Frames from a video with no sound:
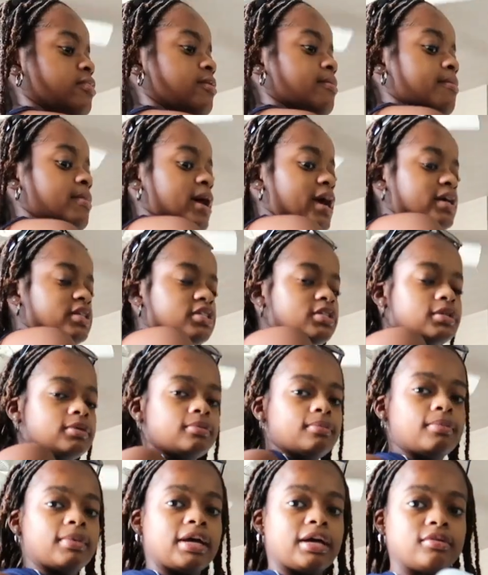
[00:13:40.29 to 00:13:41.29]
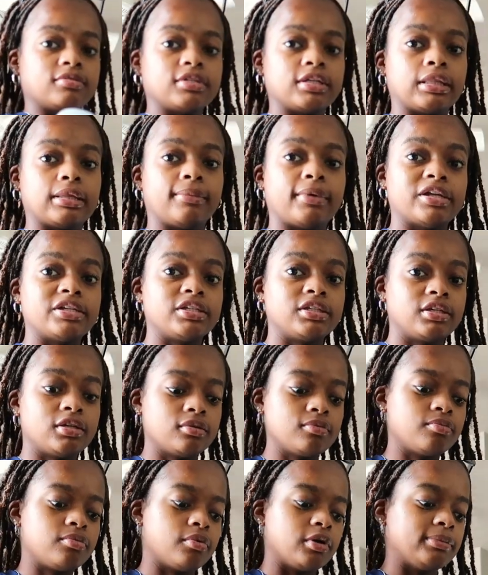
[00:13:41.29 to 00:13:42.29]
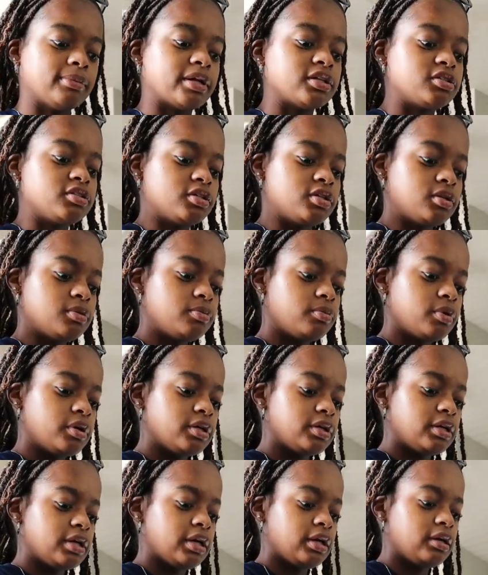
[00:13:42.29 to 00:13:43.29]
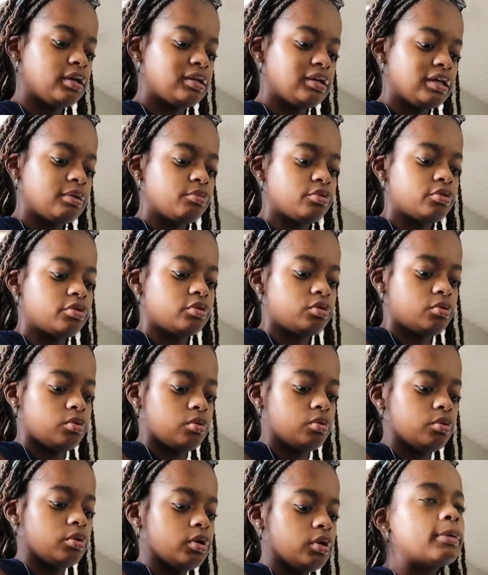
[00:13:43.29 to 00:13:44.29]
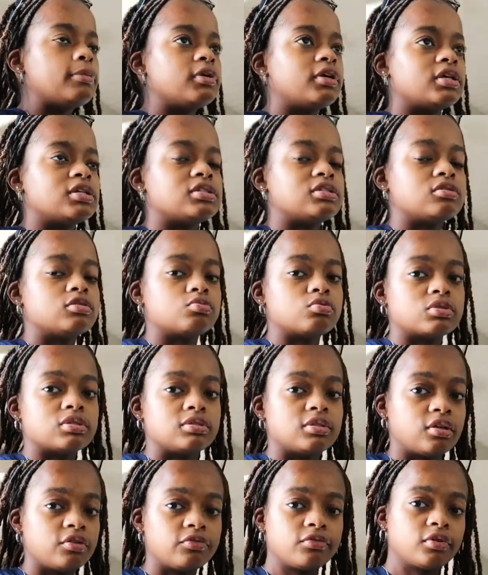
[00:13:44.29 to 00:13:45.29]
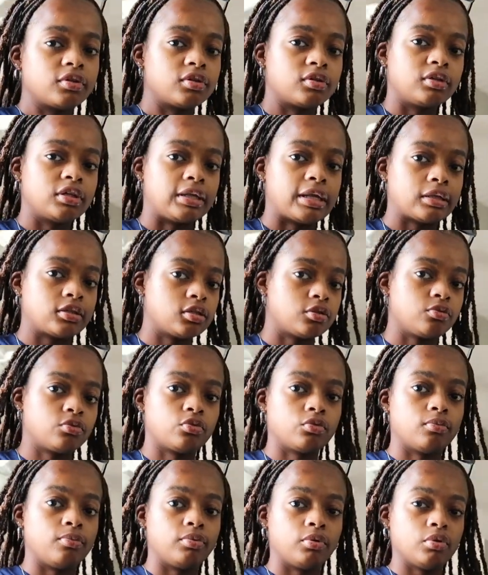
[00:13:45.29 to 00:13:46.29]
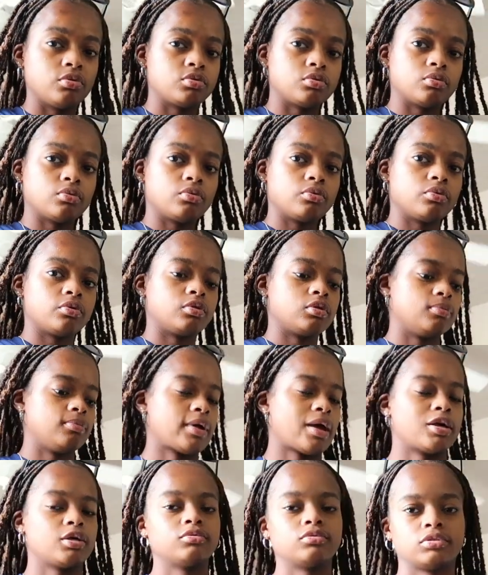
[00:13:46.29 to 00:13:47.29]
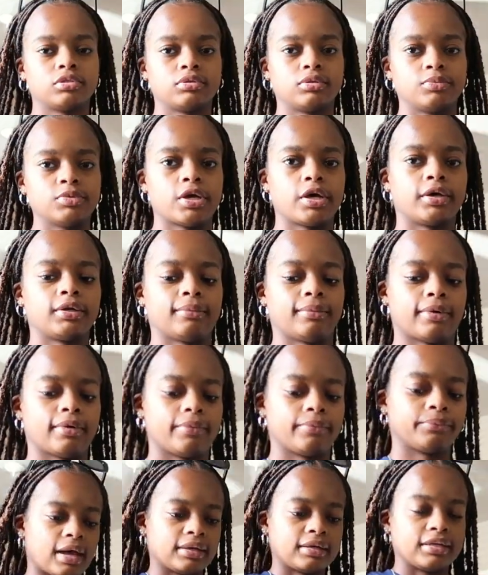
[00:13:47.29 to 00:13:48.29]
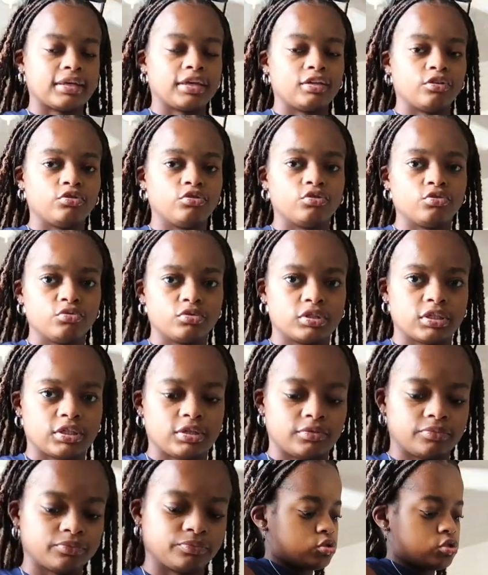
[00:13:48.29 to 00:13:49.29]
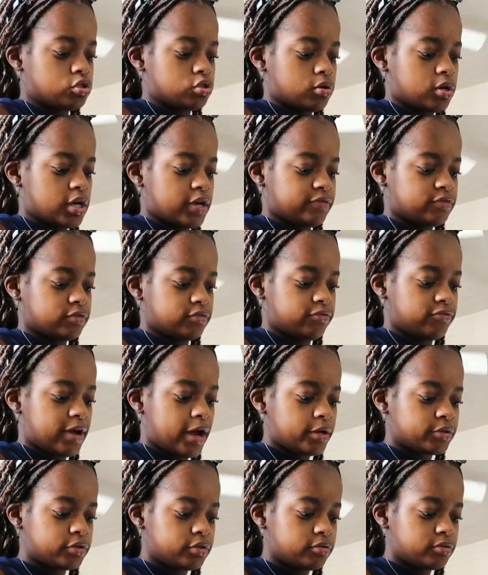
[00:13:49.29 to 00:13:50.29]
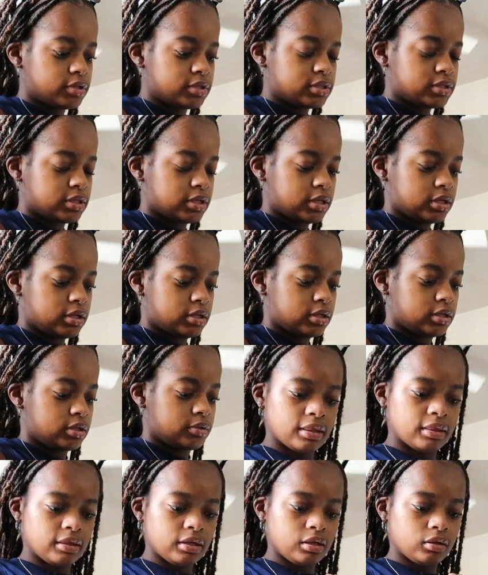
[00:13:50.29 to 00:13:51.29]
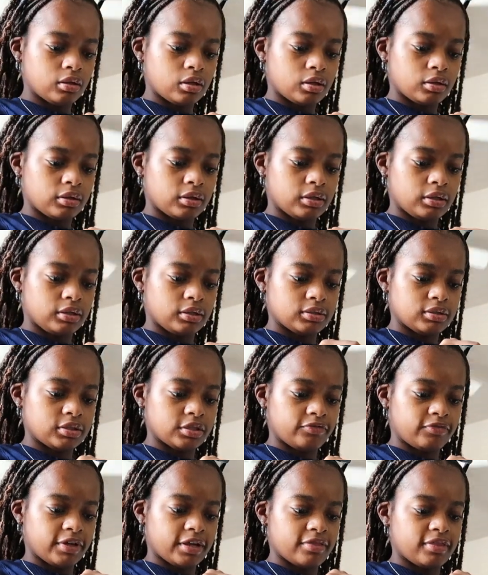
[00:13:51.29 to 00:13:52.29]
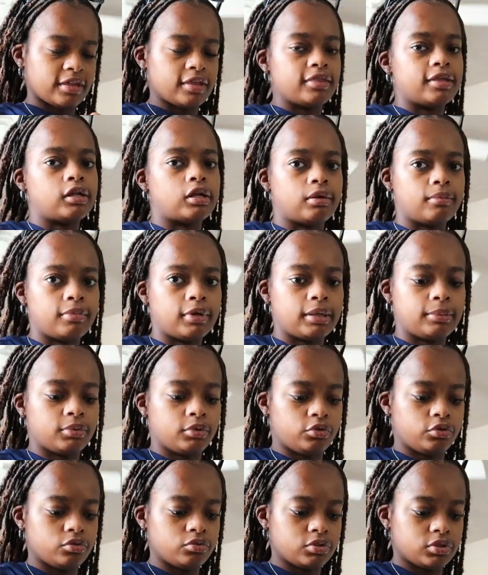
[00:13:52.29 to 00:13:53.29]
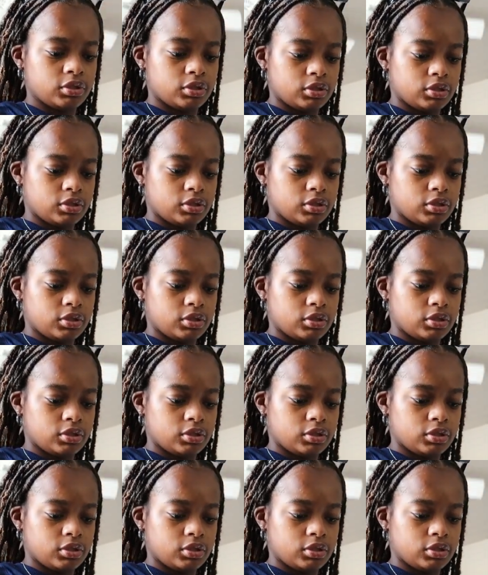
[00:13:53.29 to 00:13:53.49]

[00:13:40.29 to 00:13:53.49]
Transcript: the Magic Mouse and the Magic Keyboard. Magic Keyboard can connect with the cord, but because this was never connected through Bluetooth, the mouse I'm talking about, I can't use it. So I have to factory reset it and then log in and stuff like that. Then I'll be able to use it.